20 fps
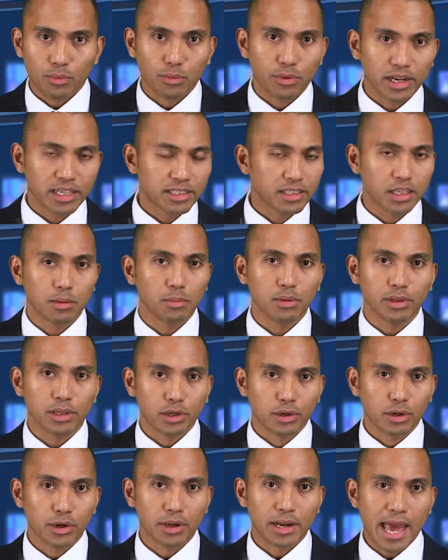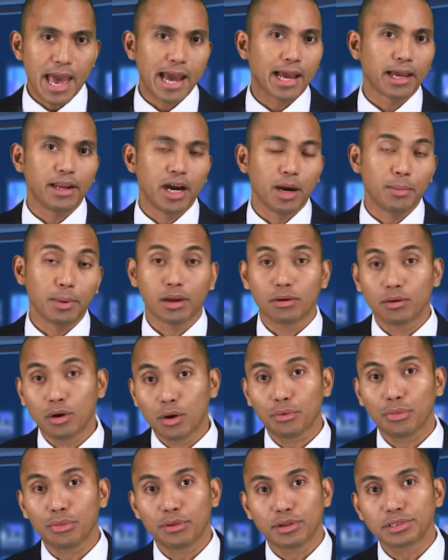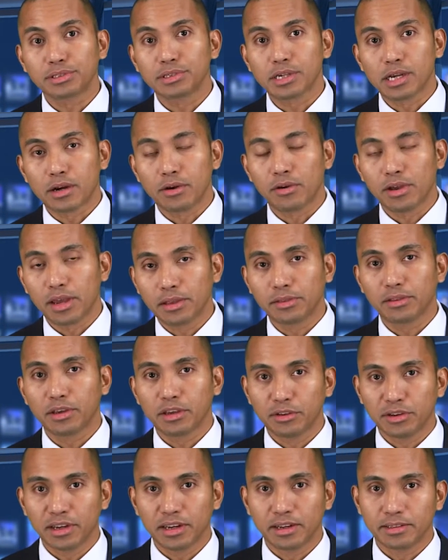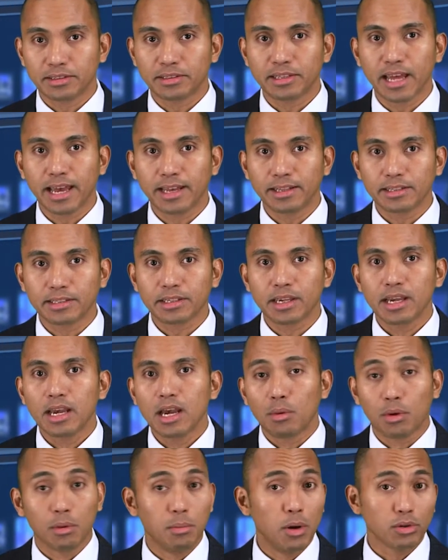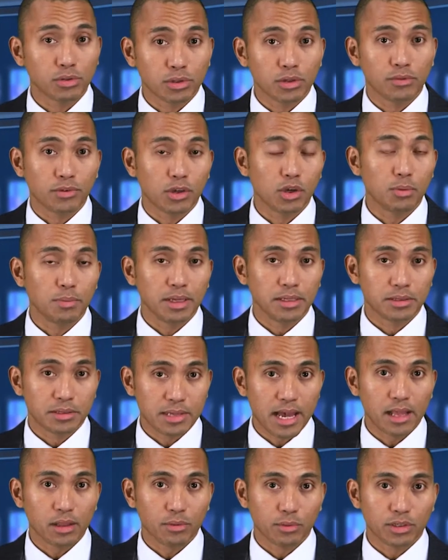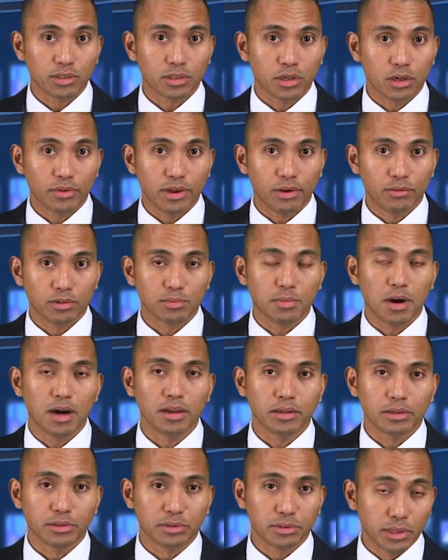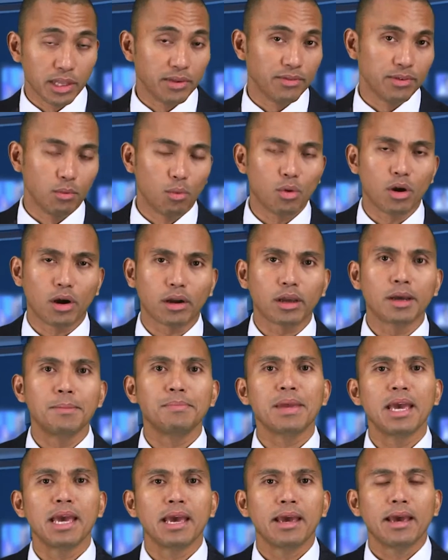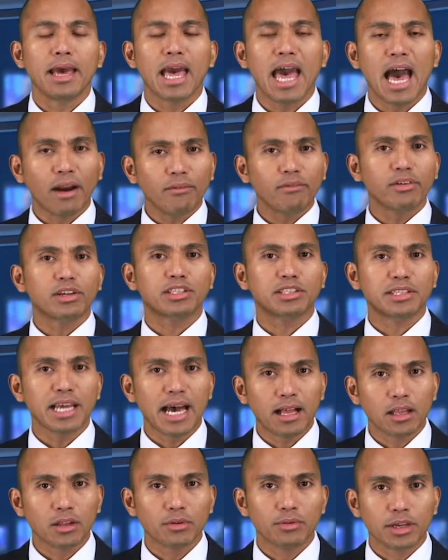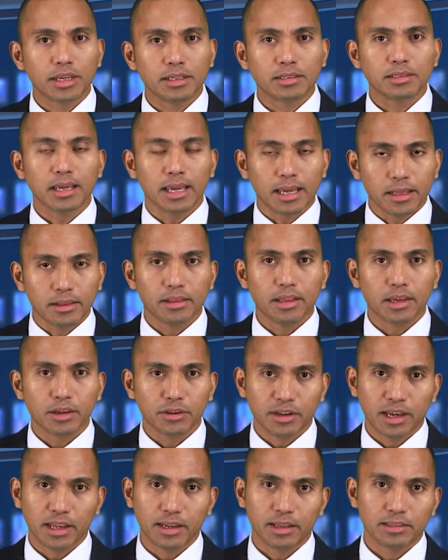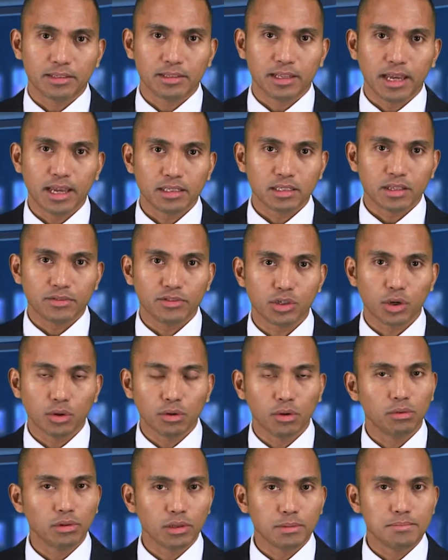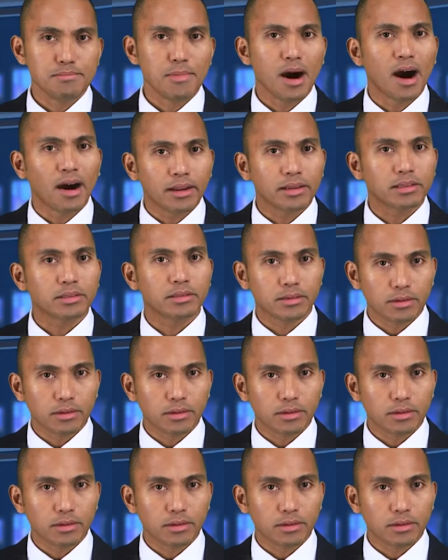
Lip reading: reasonably good economic growth this year in the United States, where most of QP's salary survey respondents live and work, average salaries in the United States have shown only modest